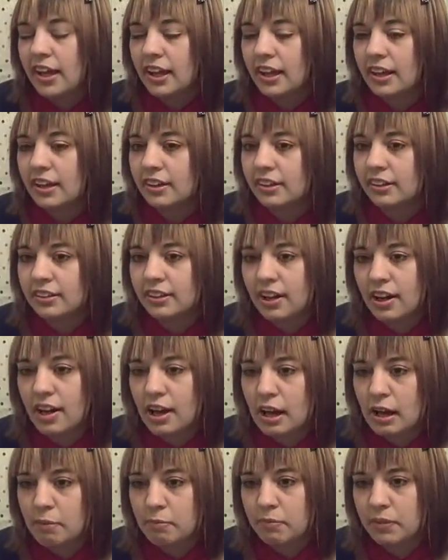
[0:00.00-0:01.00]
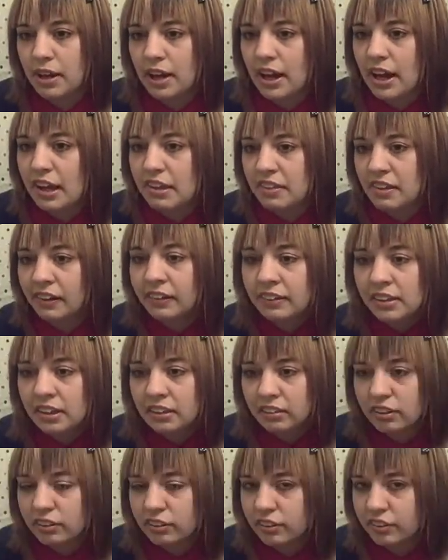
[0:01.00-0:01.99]
And um, I think they
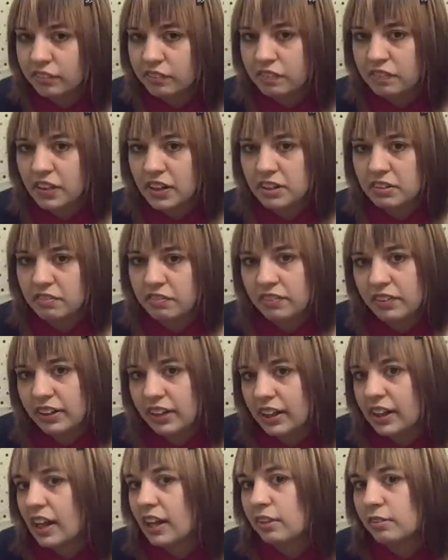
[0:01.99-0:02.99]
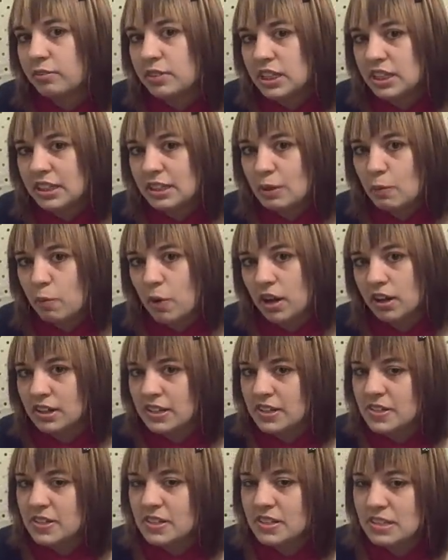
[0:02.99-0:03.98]
look fun for like Halloween
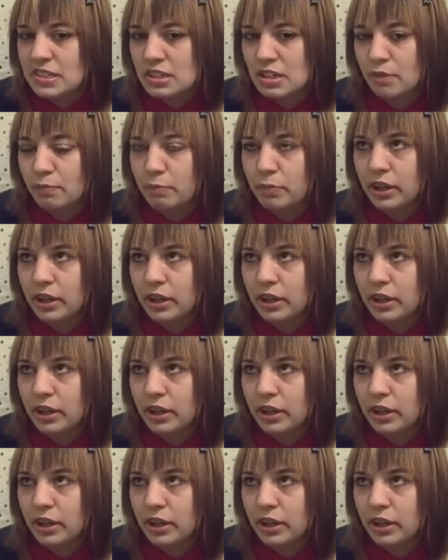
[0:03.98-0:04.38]
parties and stuff,